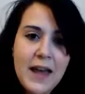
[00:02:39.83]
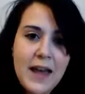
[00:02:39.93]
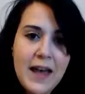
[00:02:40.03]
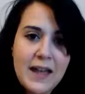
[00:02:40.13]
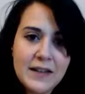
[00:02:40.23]

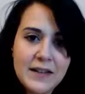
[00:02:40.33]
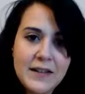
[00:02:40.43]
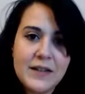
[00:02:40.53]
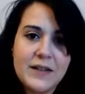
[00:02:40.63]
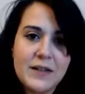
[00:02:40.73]
and
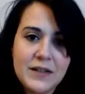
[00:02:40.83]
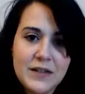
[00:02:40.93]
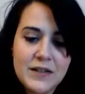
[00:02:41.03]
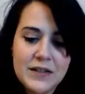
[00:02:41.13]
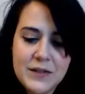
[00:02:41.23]

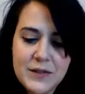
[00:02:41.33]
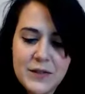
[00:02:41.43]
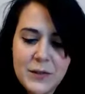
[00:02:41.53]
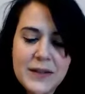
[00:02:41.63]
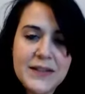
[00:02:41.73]
just
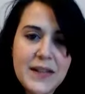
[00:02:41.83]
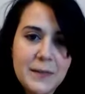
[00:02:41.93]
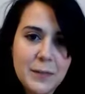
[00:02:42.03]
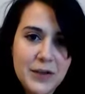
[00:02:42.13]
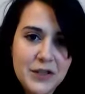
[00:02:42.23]
twist
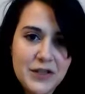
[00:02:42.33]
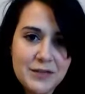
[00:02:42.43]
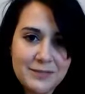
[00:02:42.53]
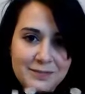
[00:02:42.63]
and push.